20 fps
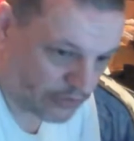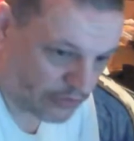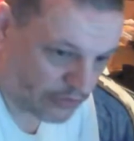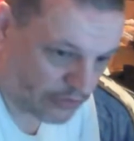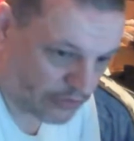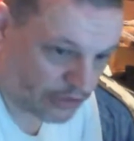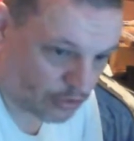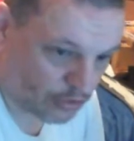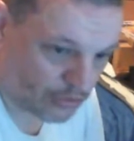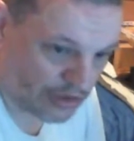
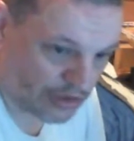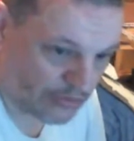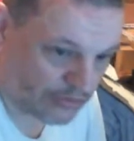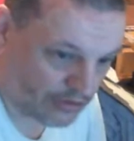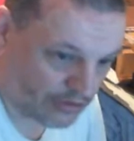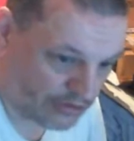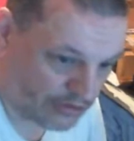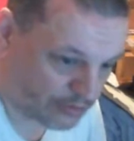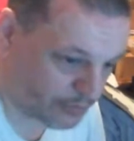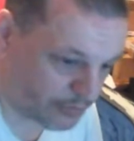And they've
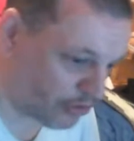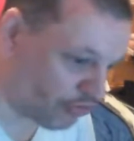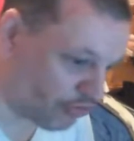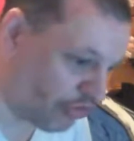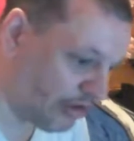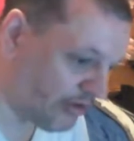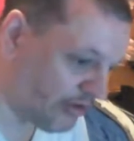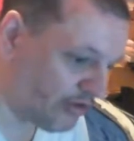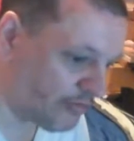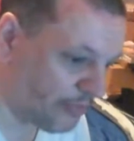been chased
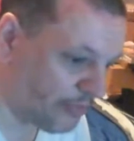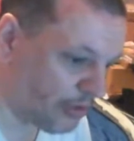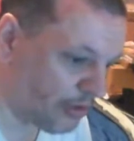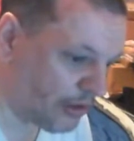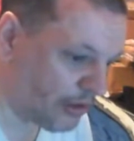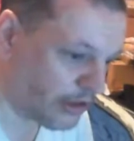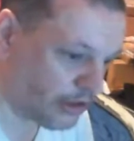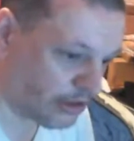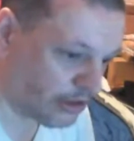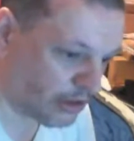by, you
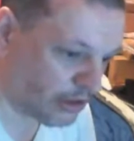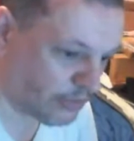know,